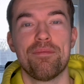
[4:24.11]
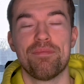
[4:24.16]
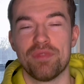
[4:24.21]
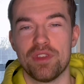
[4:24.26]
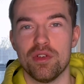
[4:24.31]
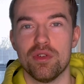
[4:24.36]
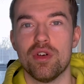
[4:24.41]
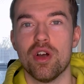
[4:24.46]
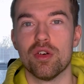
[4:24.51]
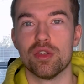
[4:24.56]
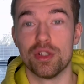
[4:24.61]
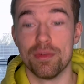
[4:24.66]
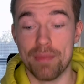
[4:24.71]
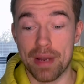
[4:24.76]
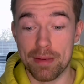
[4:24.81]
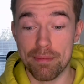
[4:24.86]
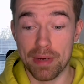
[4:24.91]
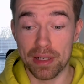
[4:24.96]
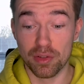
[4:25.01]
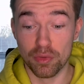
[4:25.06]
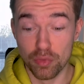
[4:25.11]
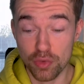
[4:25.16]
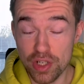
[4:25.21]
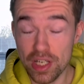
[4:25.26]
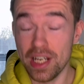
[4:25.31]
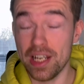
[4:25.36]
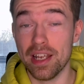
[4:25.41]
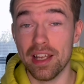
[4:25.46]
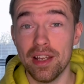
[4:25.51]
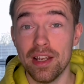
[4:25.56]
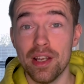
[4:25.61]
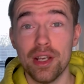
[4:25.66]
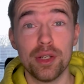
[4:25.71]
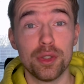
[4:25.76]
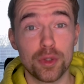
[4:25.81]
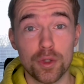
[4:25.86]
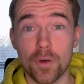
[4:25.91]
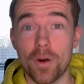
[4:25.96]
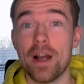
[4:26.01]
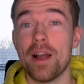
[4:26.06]
you go to bed, but really
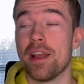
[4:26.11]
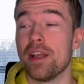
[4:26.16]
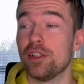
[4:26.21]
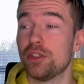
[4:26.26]
try.